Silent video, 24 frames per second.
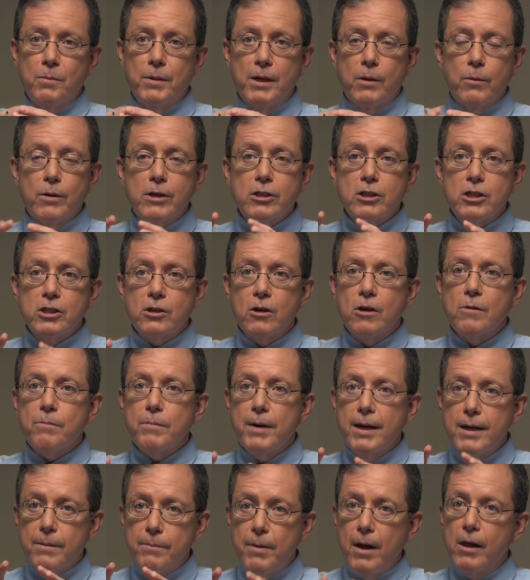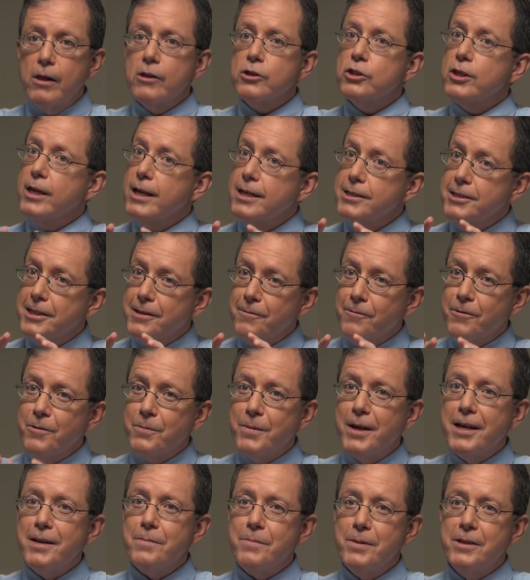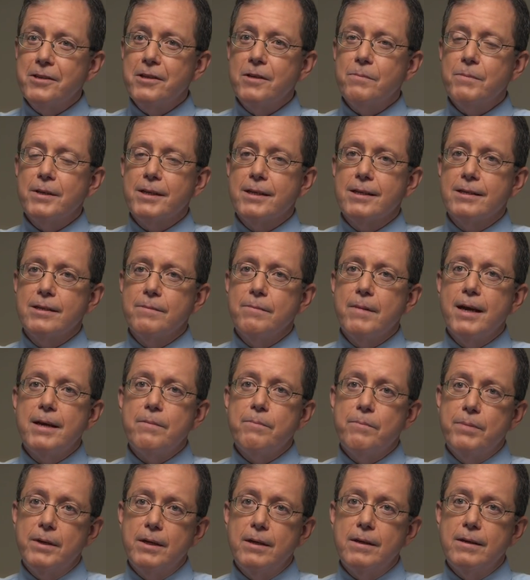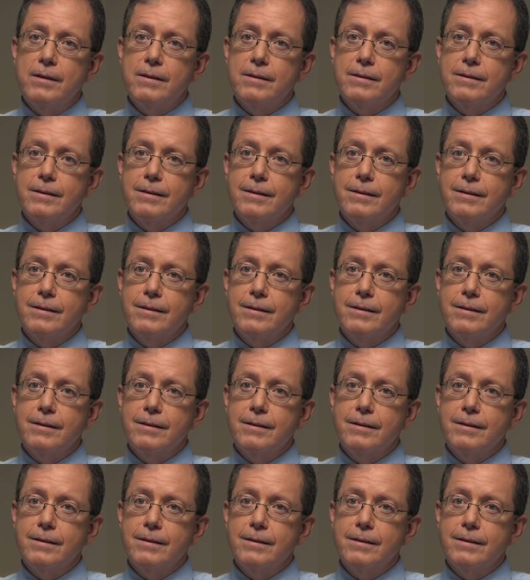but I want to start by apologizing for my opinion because it might be